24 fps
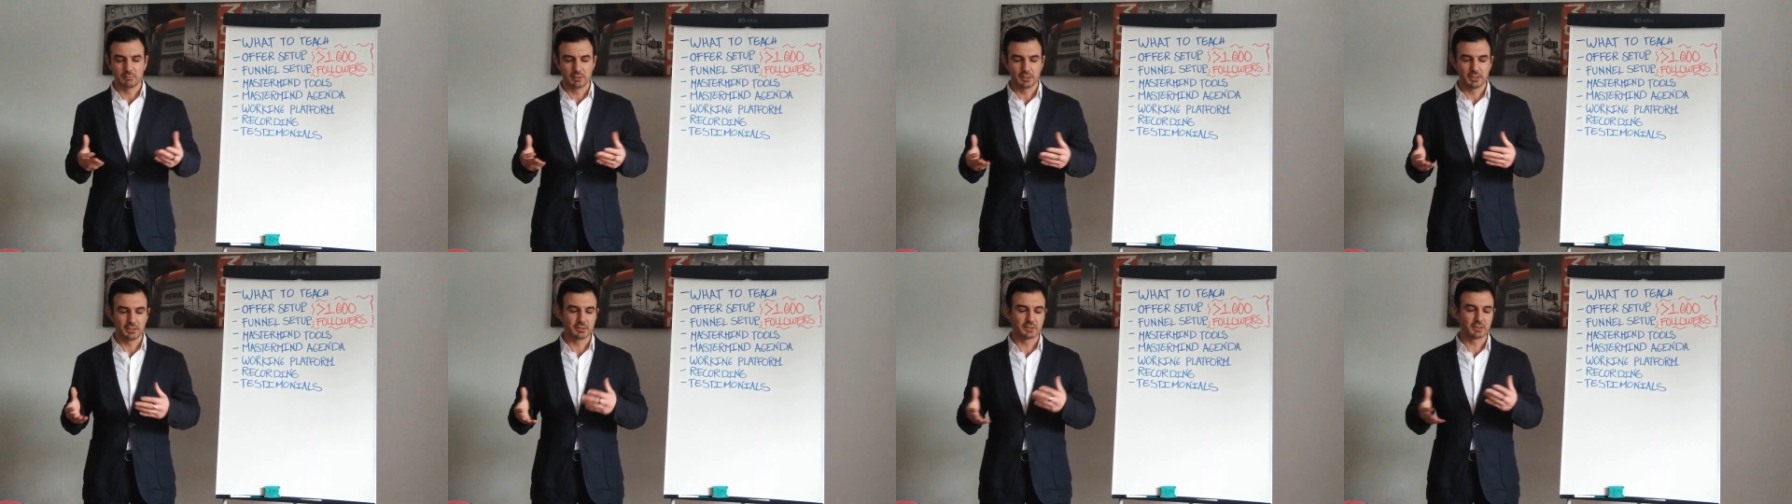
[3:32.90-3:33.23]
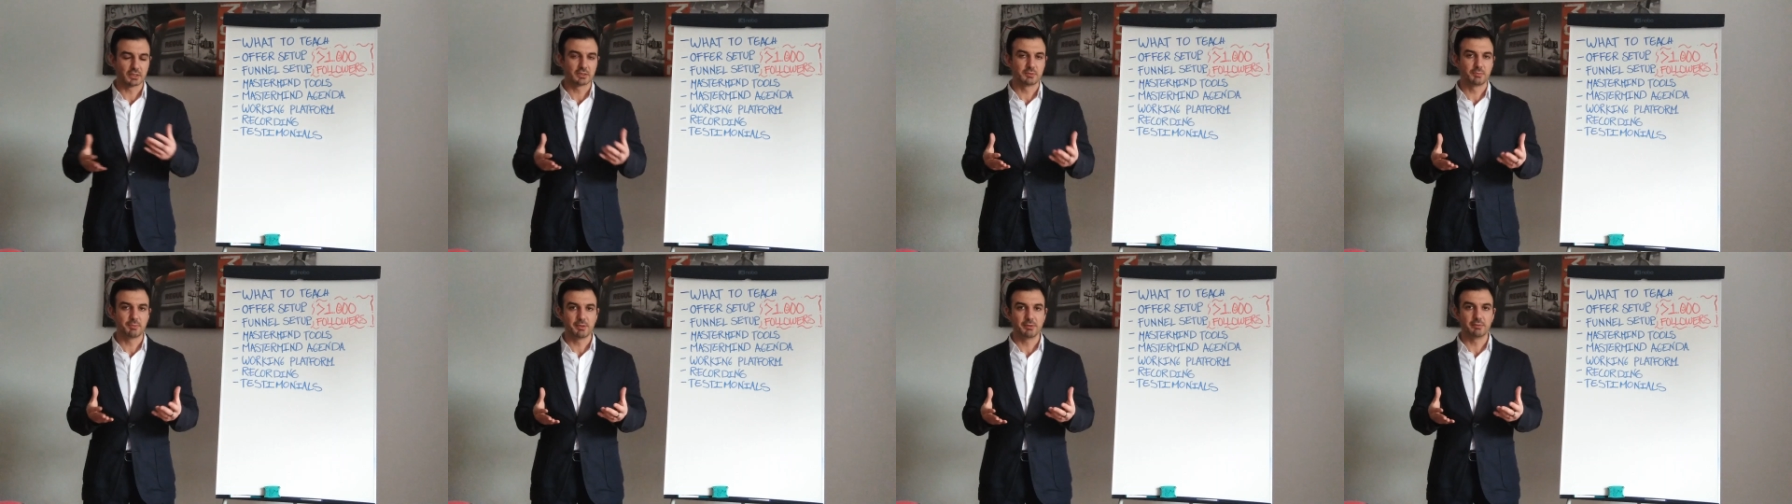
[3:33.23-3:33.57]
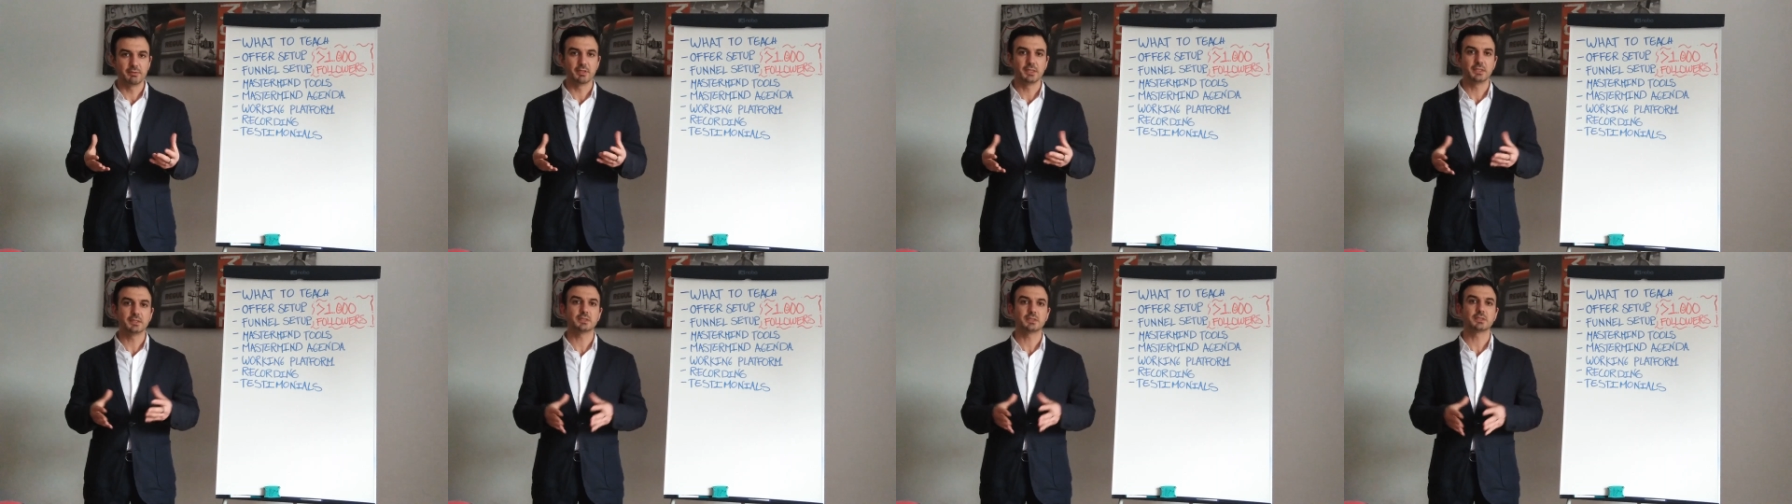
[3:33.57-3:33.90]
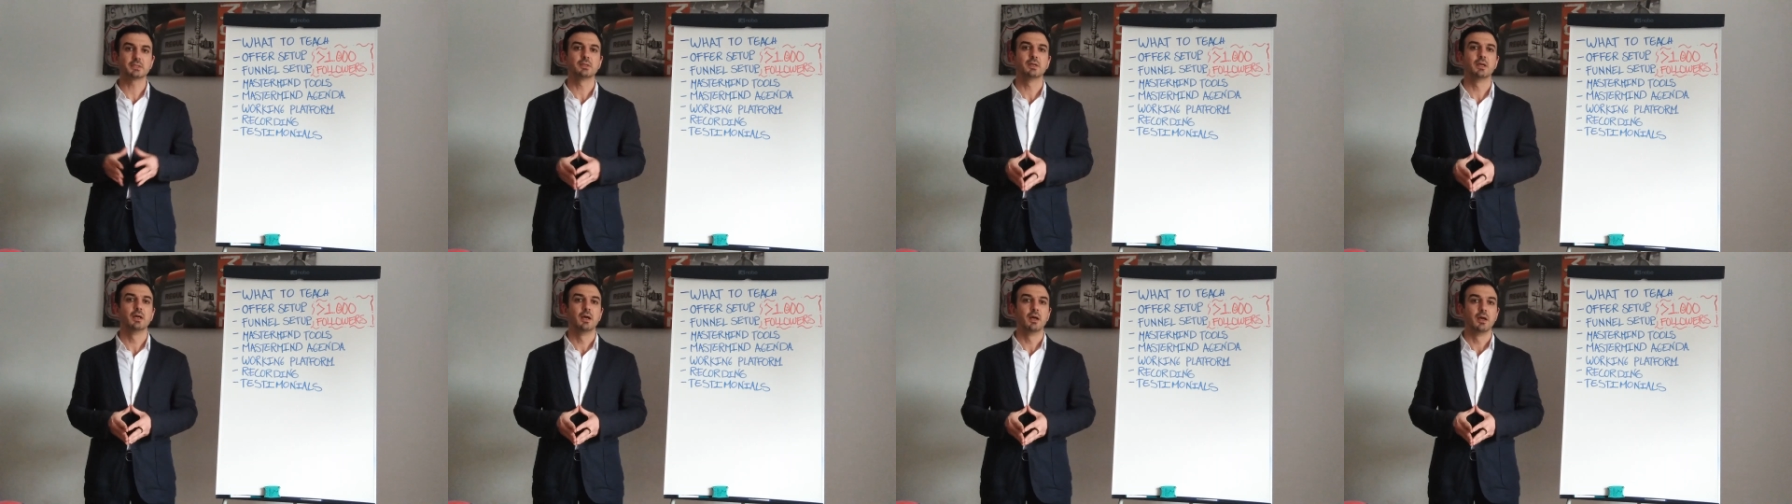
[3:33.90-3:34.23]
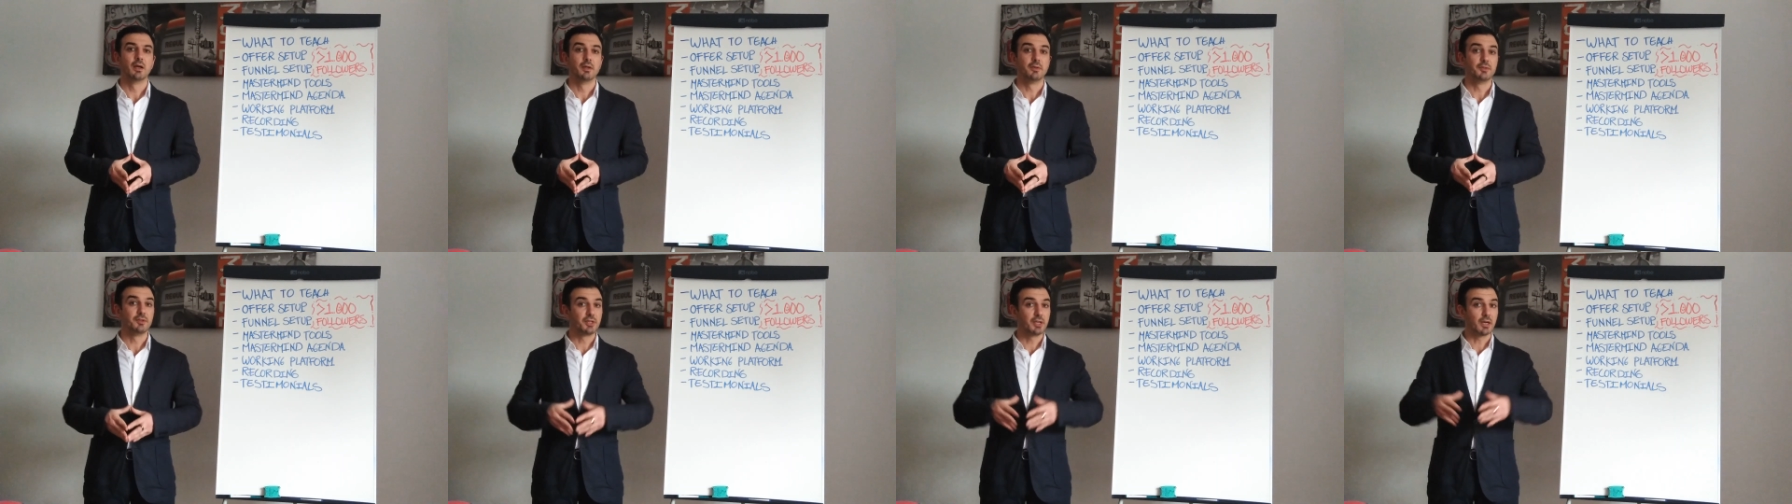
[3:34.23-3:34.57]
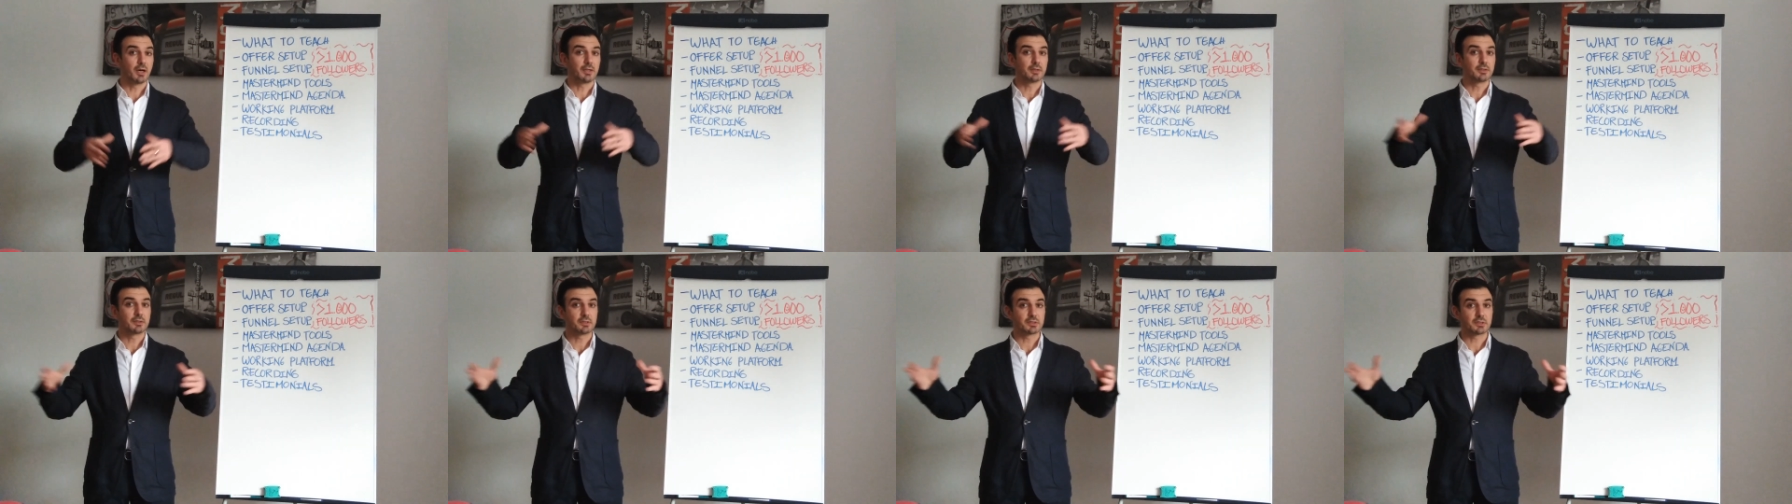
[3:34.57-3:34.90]
his experience, the
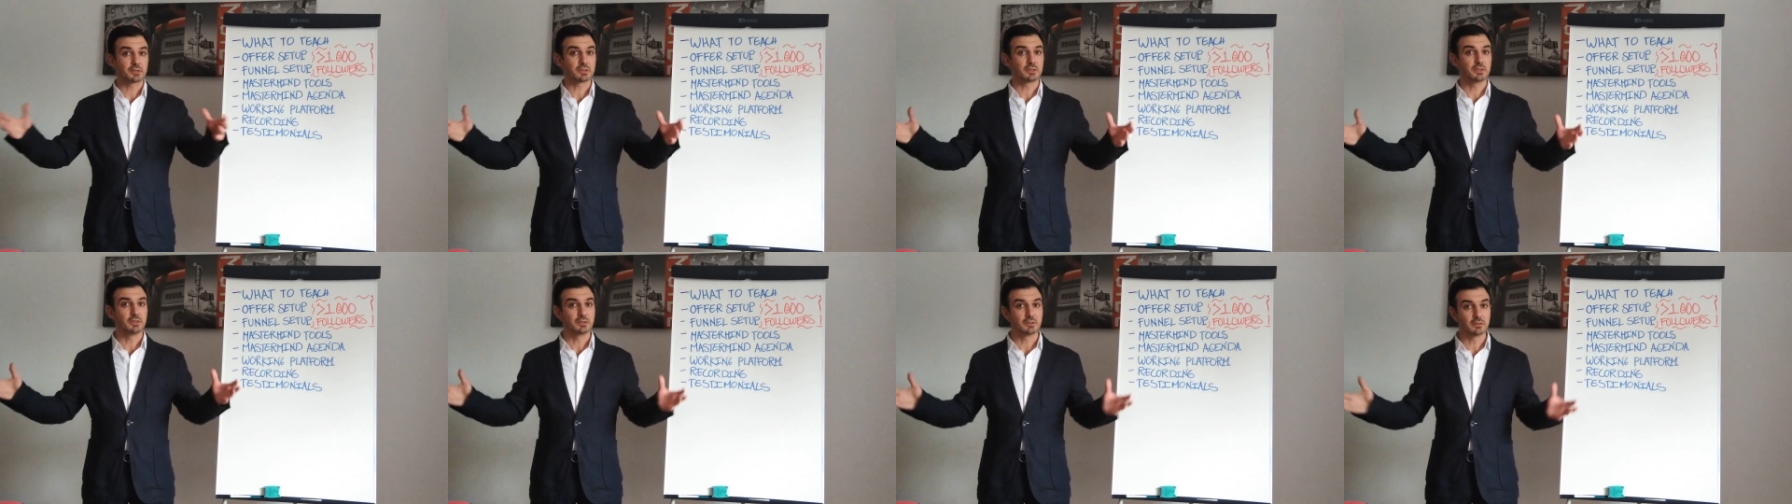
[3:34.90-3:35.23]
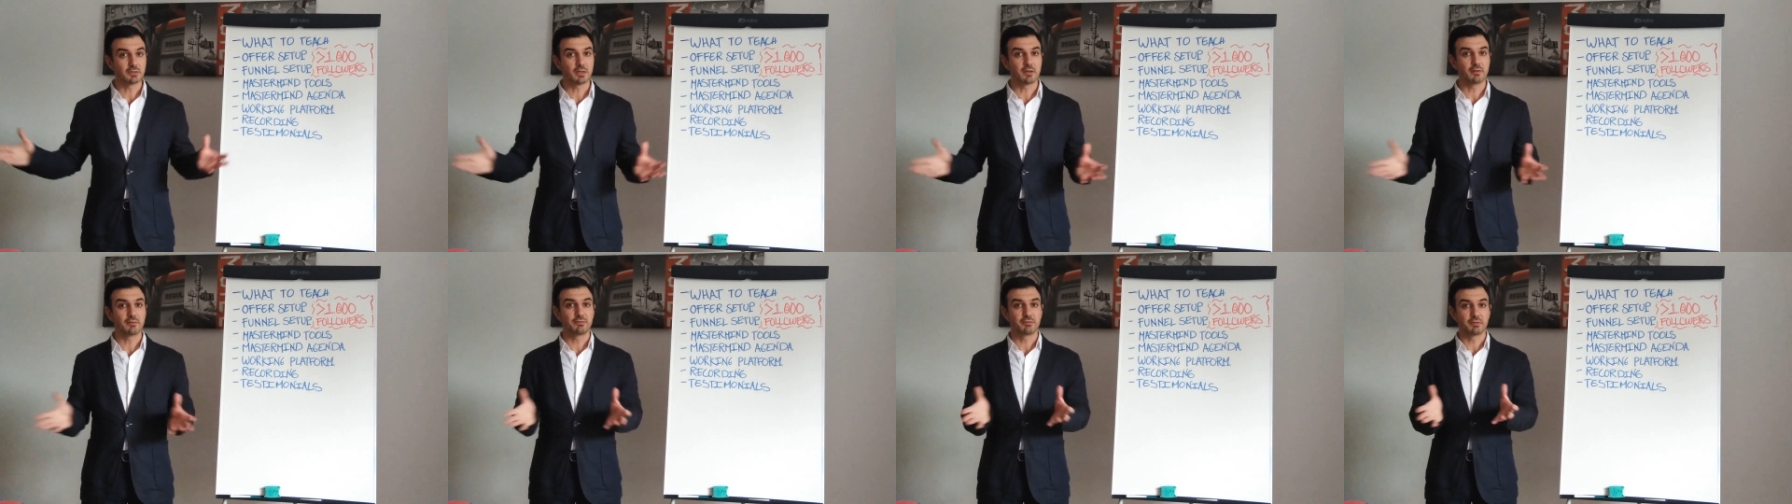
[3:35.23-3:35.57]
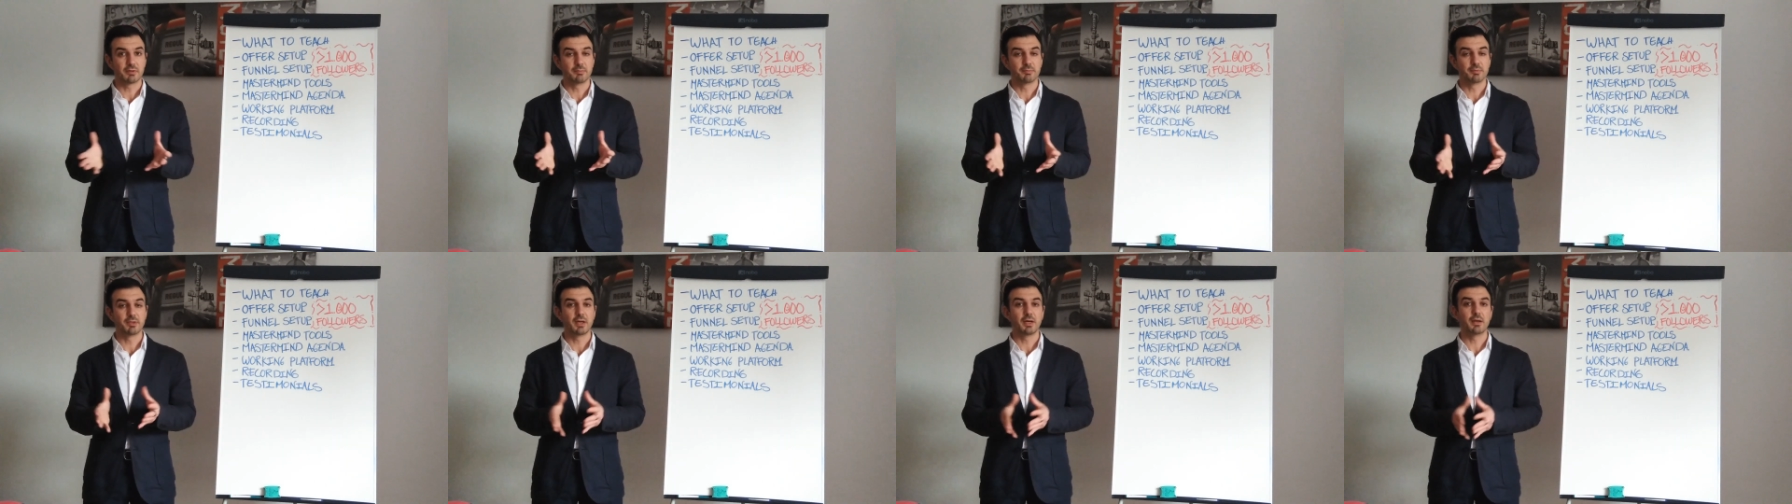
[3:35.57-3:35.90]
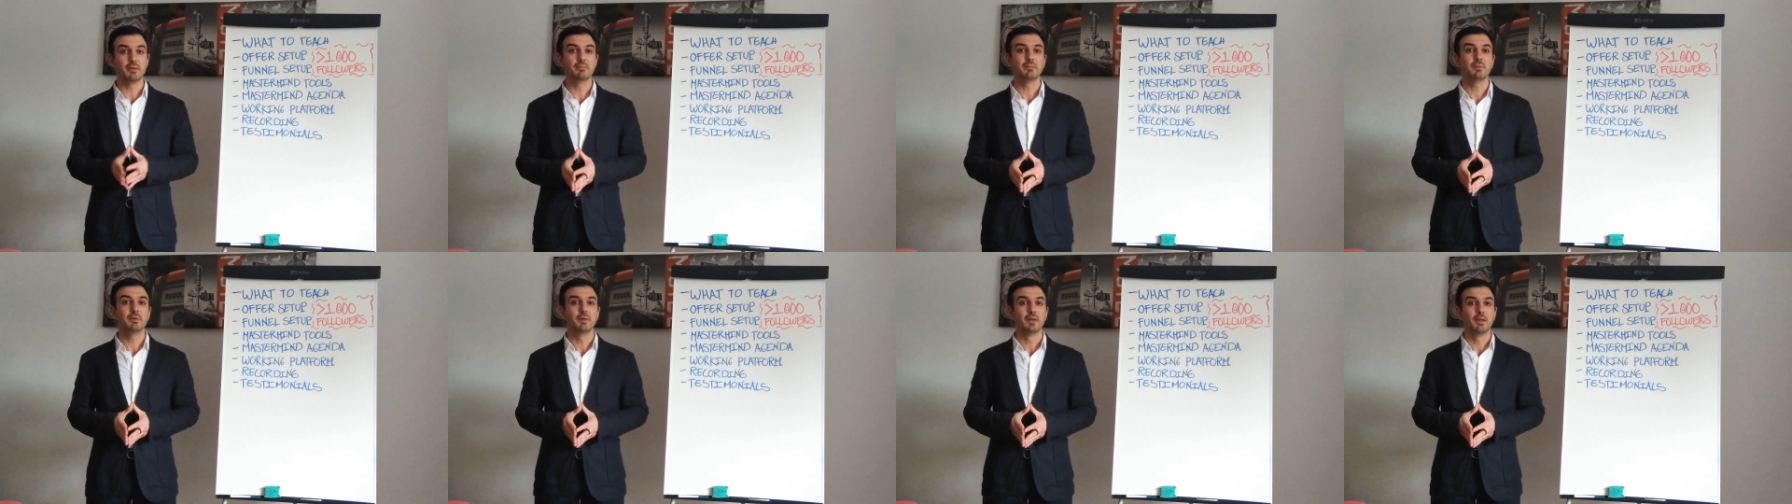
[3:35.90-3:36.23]
others learn from them,